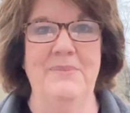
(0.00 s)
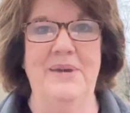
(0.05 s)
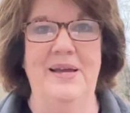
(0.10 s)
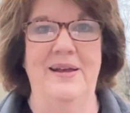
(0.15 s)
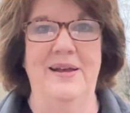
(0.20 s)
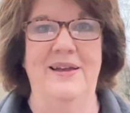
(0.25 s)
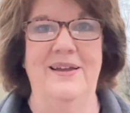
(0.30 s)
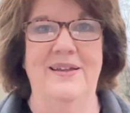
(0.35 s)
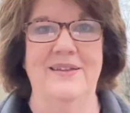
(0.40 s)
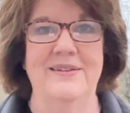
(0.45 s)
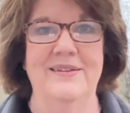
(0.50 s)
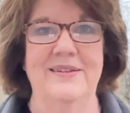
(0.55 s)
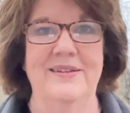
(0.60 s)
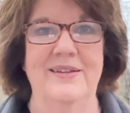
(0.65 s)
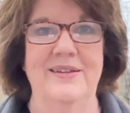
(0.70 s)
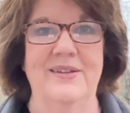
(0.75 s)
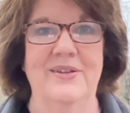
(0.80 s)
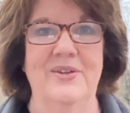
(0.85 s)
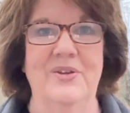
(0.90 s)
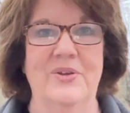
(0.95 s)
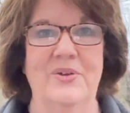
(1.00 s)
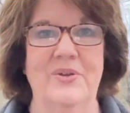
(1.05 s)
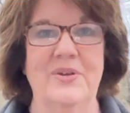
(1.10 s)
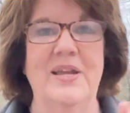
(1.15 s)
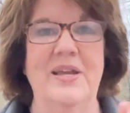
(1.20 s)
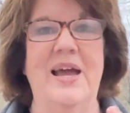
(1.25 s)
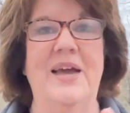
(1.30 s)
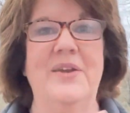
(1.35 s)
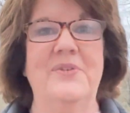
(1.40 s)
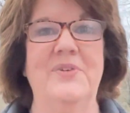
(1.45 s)
mind
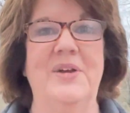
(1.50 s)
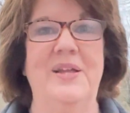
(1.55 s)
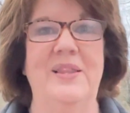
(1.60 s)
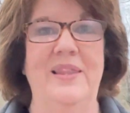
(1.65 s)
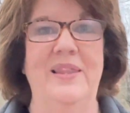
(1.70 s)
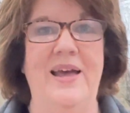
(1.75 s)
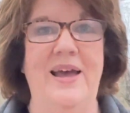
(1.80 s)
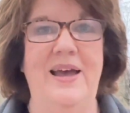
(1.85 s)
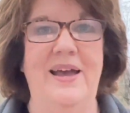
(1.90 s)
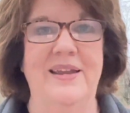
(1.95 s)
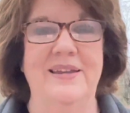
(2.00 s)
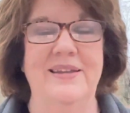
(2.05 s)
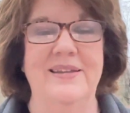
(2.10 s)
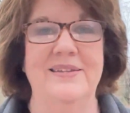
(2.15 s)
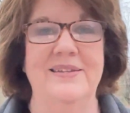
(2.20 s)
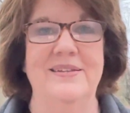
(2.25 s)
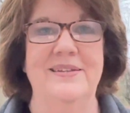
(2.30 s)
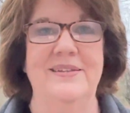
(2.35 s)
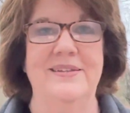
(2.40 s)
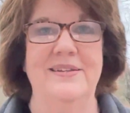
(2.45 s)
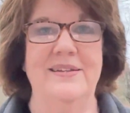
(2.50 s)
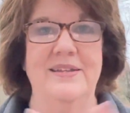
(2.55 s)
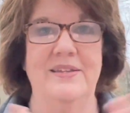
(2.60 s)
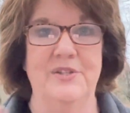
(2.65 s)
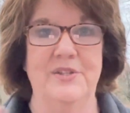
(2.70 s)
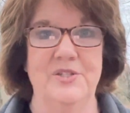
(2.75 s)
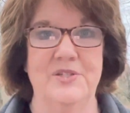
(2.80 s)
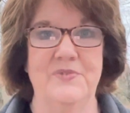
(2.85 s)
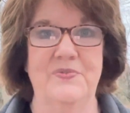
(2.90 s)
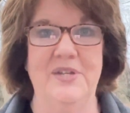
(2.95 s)
kind of collided in
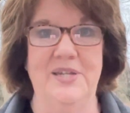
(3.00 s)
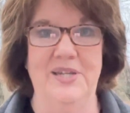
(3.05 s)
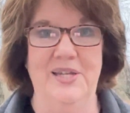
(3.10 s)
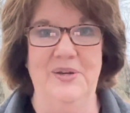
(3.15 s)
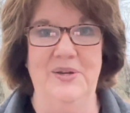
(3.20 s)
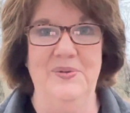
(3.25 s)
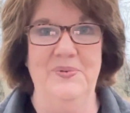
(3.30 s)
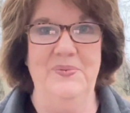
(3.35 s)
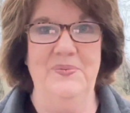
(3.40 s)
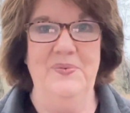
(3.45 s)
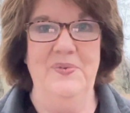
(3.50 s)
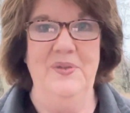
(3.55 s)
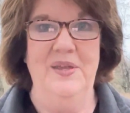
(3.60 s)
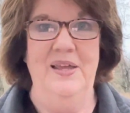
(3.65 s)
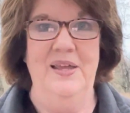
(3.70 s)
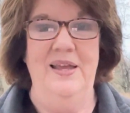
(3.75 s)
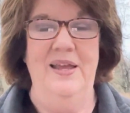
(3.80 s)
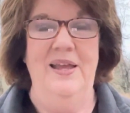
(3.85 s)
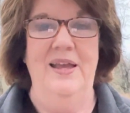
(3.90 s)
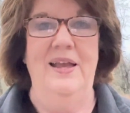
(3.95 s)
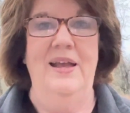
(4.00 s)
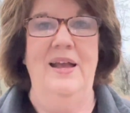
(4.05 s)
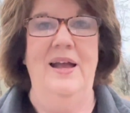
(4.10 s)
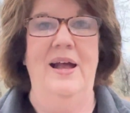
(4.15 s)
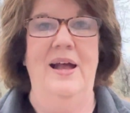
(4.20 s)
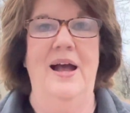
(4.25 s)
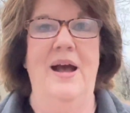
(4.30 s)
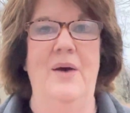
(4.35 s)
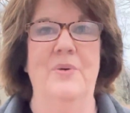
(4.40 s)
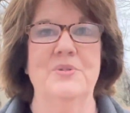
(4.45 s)
this video.
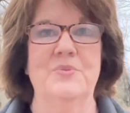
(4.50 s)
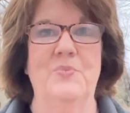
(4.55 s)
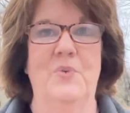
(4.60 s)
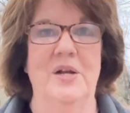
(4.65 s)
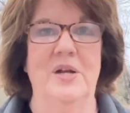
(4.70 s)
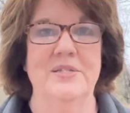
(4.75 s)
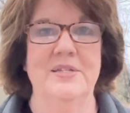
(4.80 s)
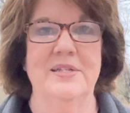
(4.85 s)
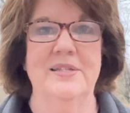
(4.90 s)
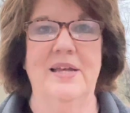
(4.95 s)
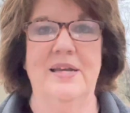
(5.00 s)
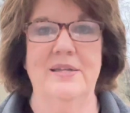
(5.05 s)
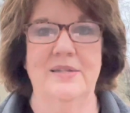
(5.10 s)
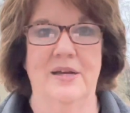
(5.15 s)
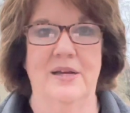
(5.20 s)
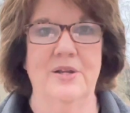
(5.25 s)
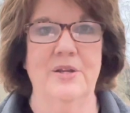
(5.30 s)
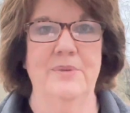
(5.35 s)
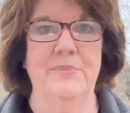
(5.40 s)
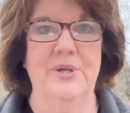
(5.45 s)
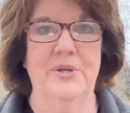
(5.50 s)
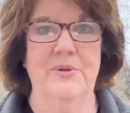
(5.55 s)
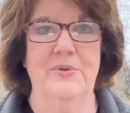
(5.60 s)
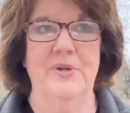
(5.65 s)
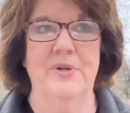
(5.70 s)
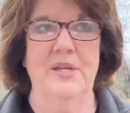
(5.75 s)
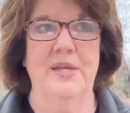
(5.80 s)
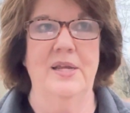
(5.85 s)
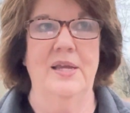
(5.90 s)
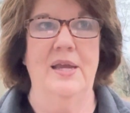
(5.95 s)
I was watching that
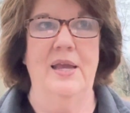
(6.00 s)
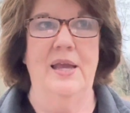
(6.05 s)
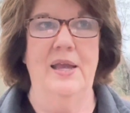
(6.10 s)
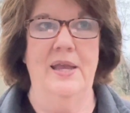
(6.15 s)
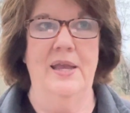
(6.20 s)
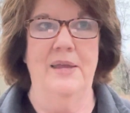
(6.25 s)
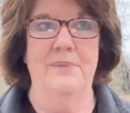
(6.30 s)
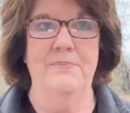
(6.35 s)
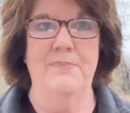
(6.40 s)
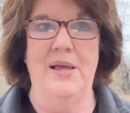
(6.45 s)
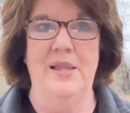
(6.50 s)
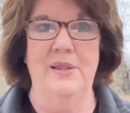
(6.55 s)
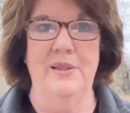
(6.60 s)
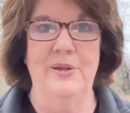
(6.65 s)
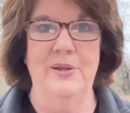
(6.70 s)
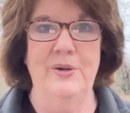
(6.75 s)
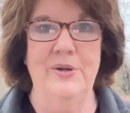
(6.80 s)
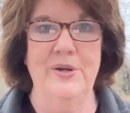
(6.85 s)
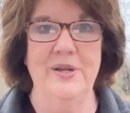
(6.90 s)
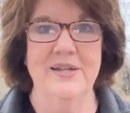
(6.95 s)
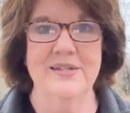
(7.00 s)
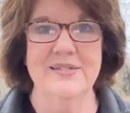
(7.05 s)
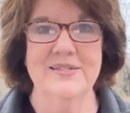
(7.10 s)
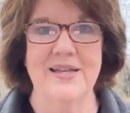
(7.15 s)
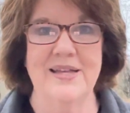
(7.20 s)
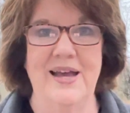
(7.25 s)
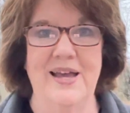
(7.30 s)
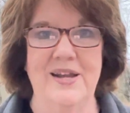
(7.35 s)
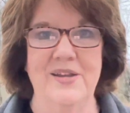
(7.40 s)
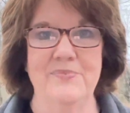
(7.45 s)
documentary and my learning
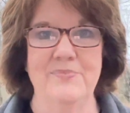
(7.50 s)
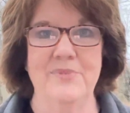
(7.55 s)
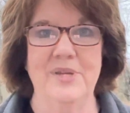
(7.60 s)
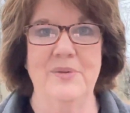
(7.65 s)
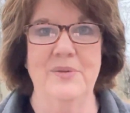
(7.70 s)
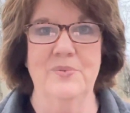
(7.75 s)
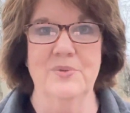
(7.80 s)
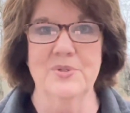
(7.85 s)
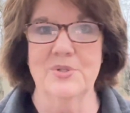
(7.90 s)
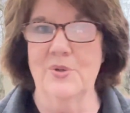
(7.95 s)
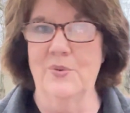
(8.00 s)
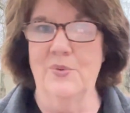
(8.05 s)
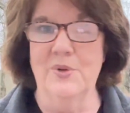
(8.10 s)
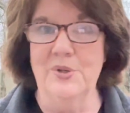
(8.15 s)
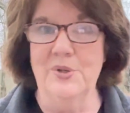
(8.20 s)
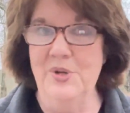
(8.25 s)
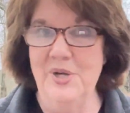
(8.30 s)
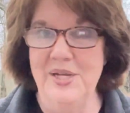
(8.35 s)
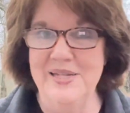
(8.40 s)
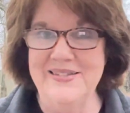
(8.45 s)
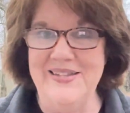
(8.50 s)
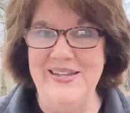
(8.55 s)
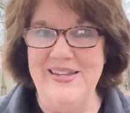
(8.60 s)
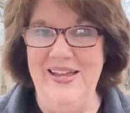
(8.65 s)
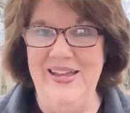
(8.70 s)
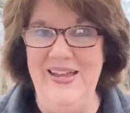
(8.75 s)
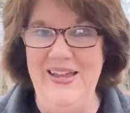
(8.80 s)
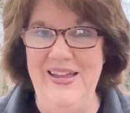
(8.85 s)
side of me was going crazy